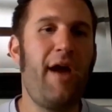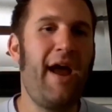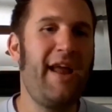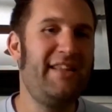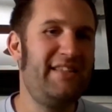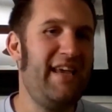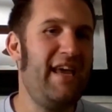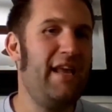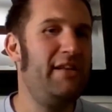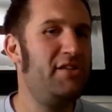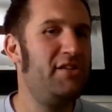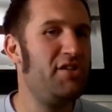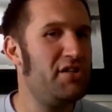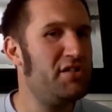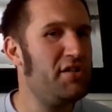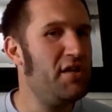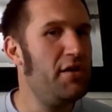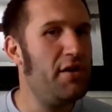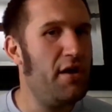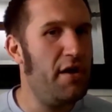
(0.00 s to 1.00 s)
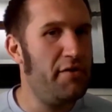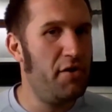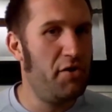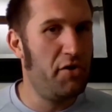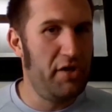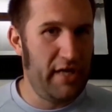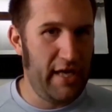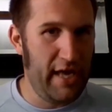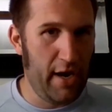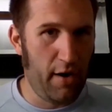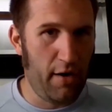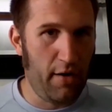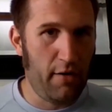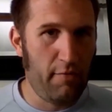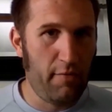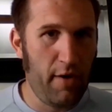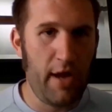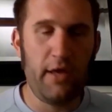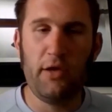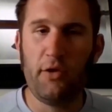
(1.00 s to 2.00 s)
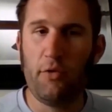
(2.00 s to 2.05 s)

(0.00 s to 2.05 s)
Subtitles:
I'd say, just another year, right?